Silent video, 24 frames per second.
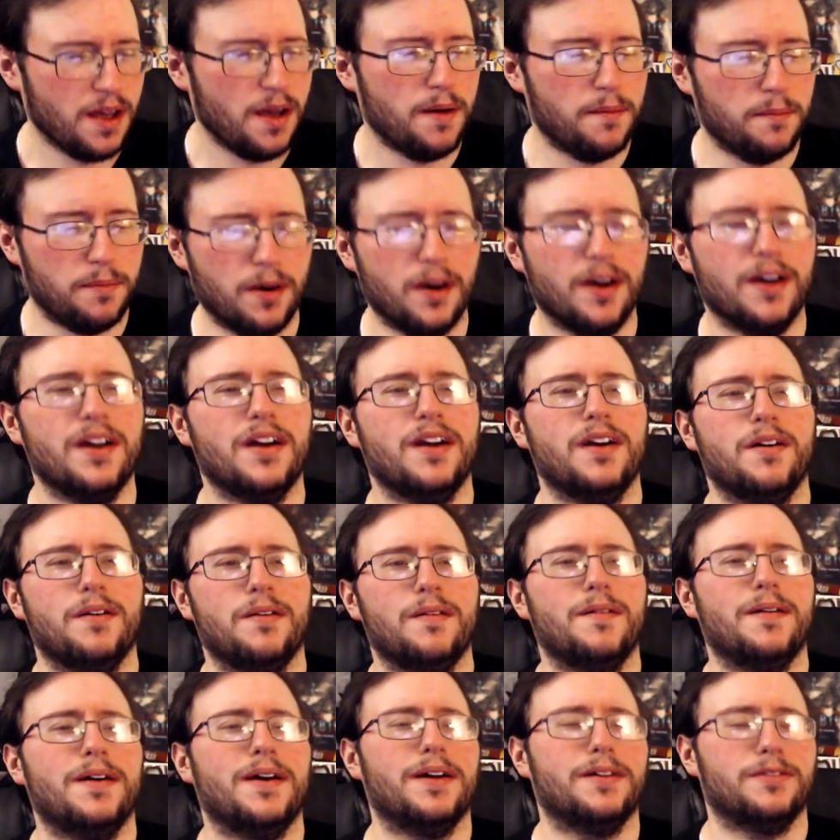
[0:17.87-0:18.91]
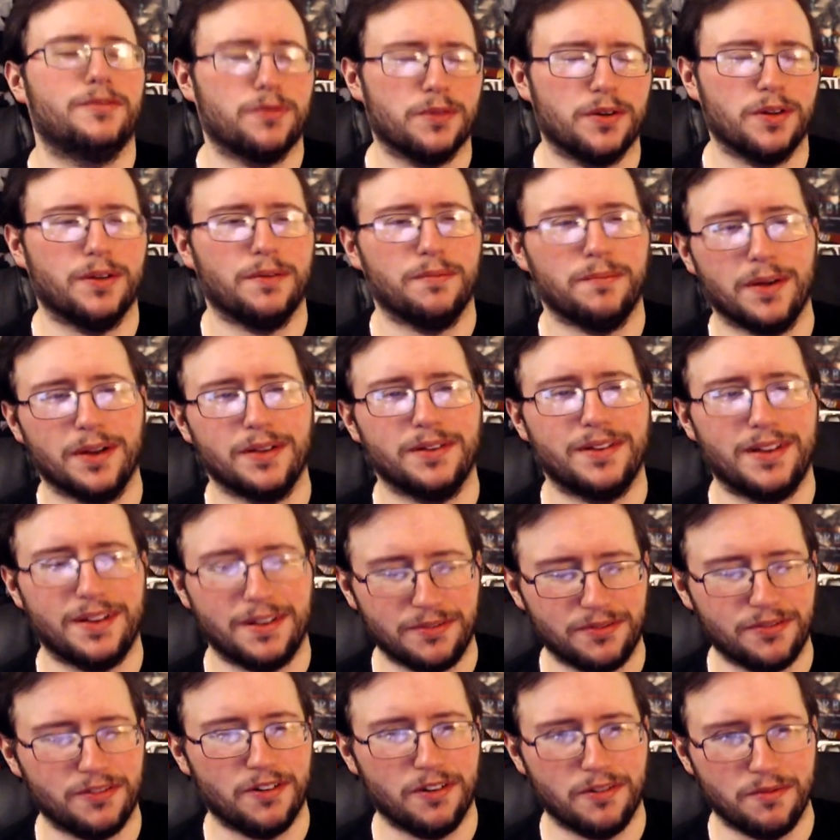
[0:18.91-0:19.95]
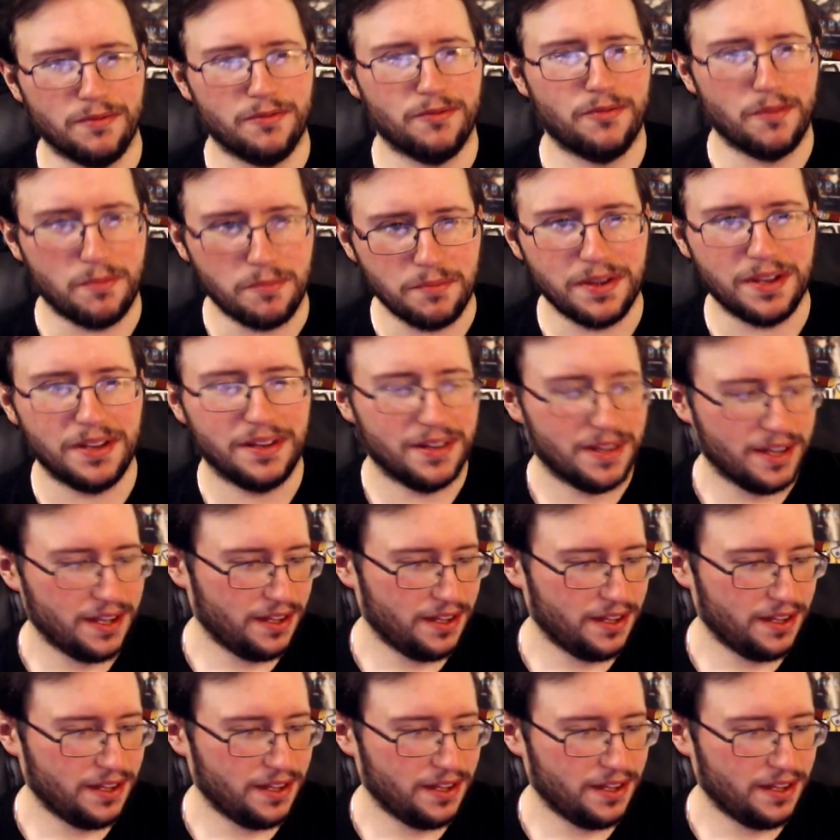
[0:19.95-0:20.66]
But it's really Mondays for me.